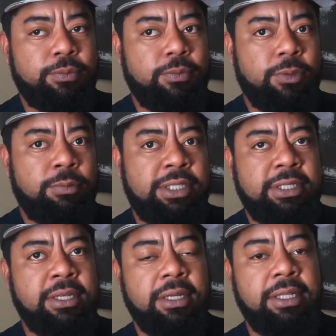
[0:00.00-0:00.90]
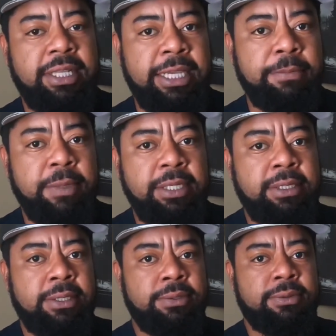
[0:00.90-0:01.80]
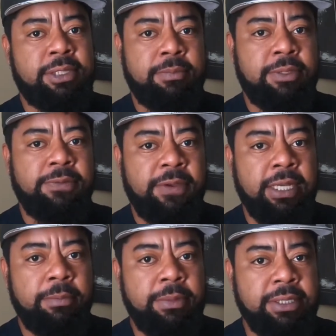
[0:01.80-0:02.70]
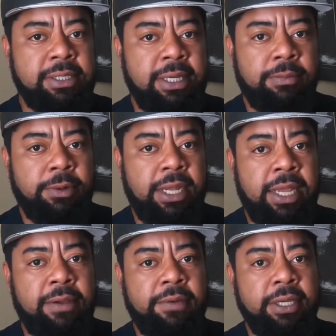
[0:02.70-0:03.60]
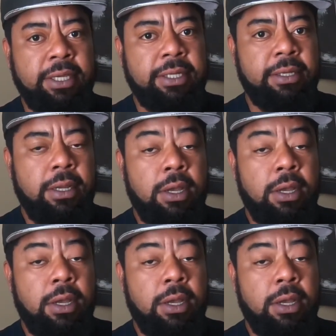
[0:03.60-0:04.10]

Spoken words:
which is going to lead me to some developments that we're having, and